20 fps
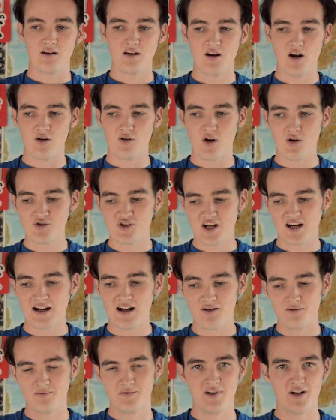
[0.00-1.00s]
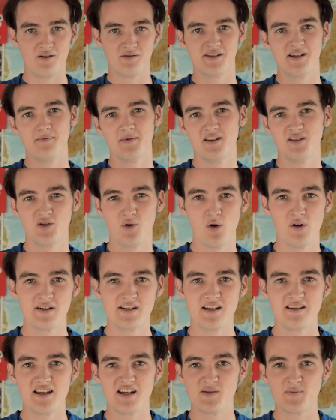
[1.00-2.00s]
Go check out, some of the
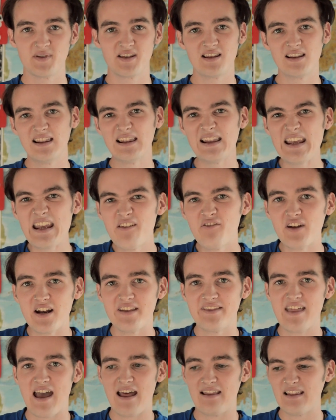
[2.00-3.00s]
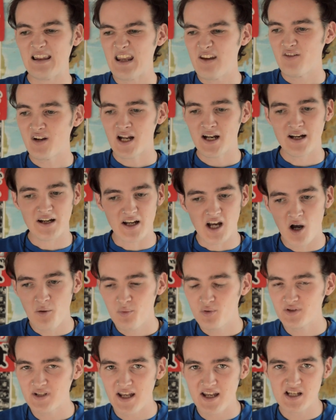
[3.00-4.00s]
touristy things, but leave it at that. Leave it at a
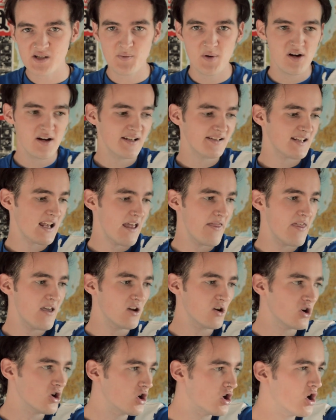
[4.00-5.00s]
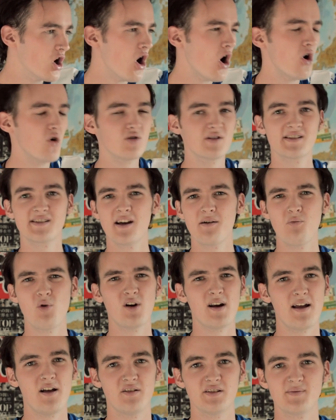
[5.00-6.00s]
couple-day experience and then go
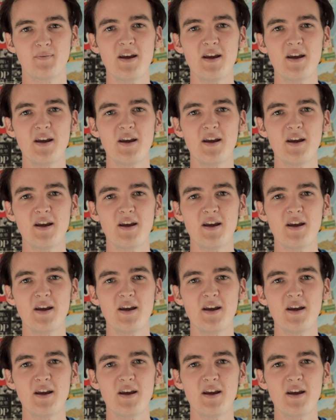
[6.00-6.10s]
somewhere else.